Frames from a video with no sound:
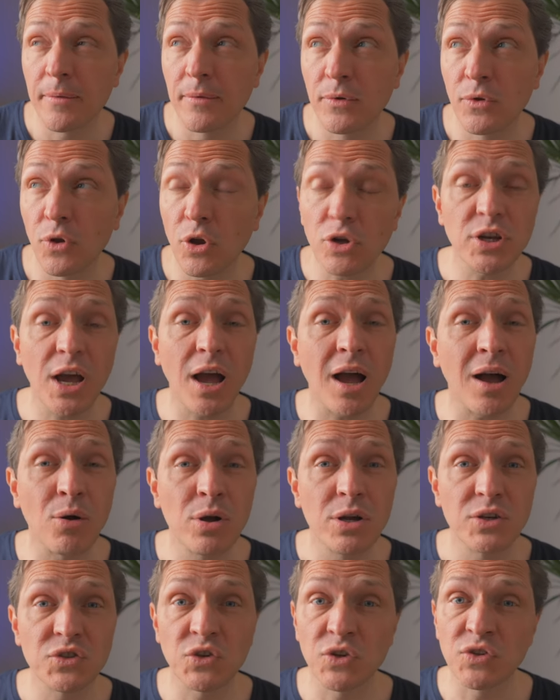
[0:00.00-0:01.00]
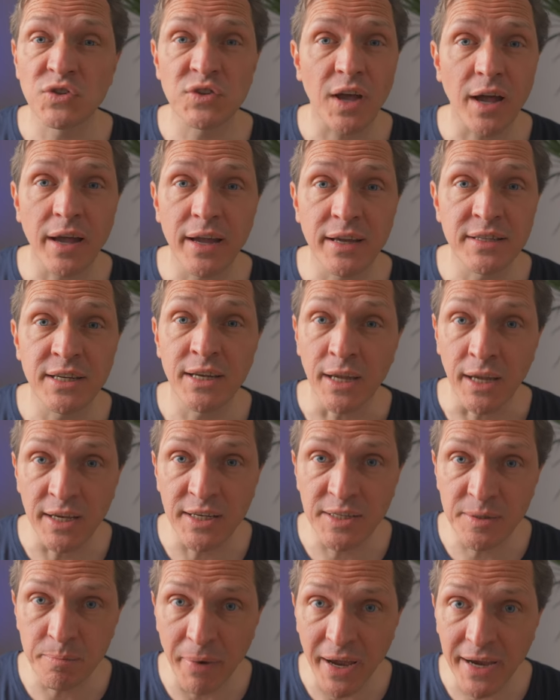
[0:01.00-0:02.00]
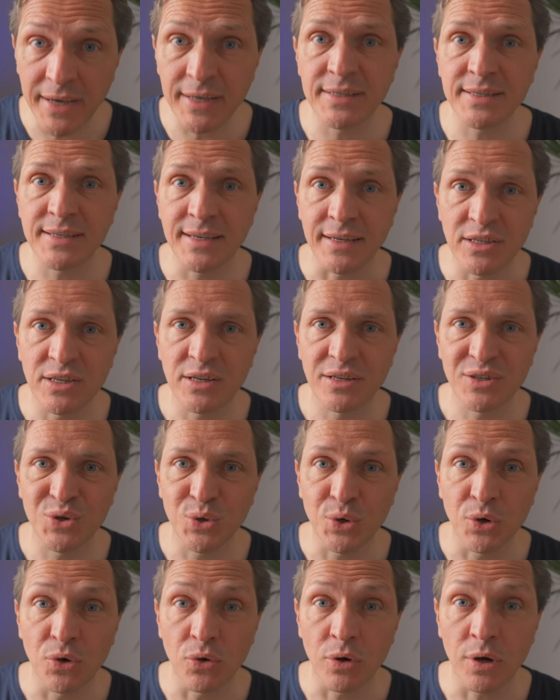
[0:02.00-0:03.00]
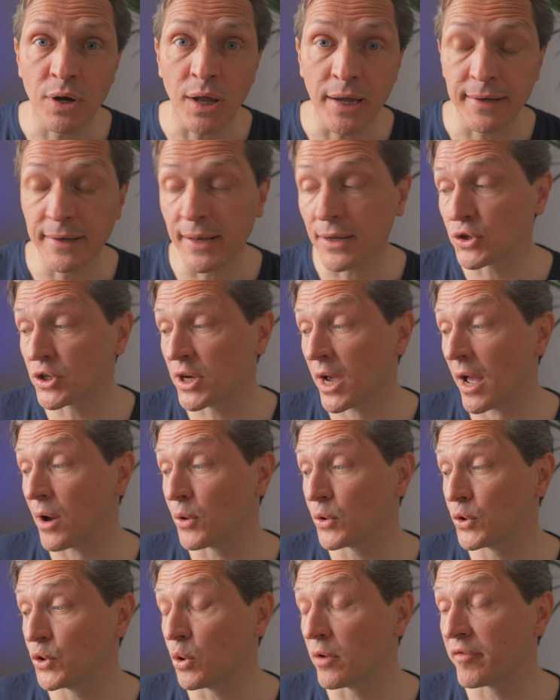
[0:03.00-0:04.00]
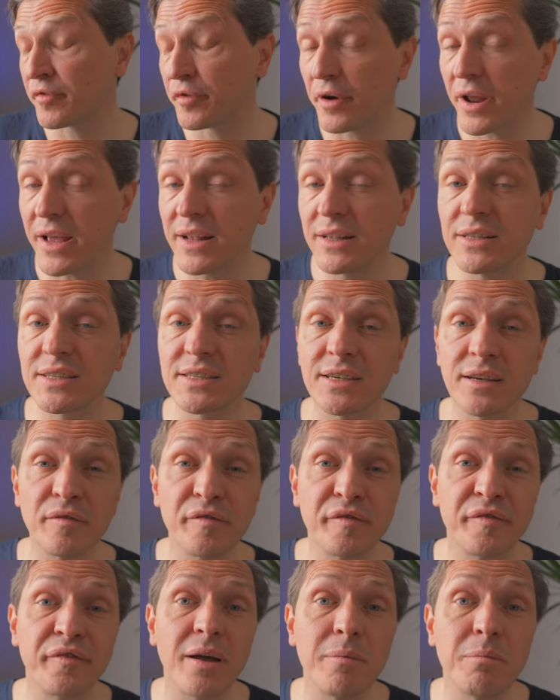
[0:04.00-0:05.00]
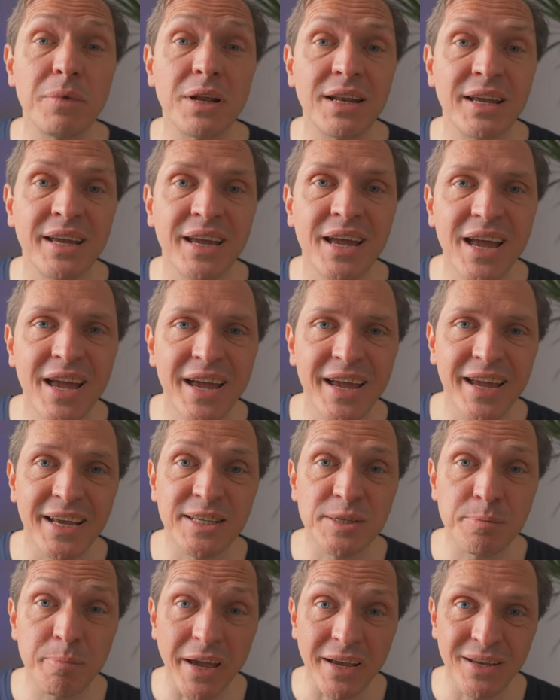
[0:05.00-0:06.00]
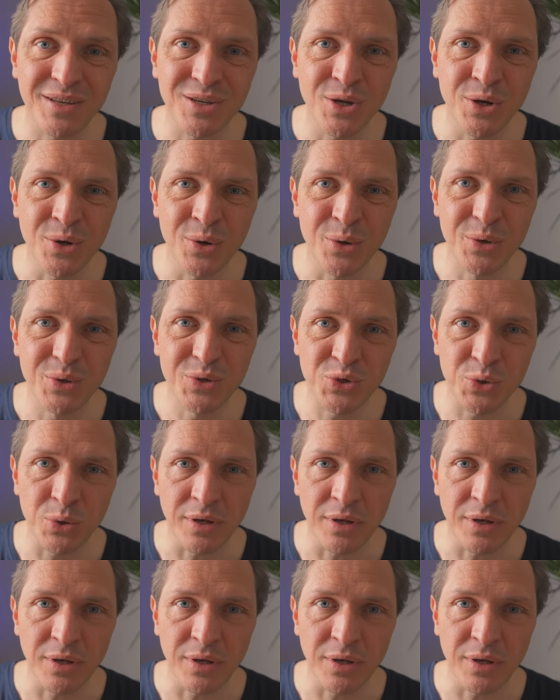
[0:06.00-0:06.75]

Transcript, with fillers: not how society expects it to look like, not how your friends and family expect you to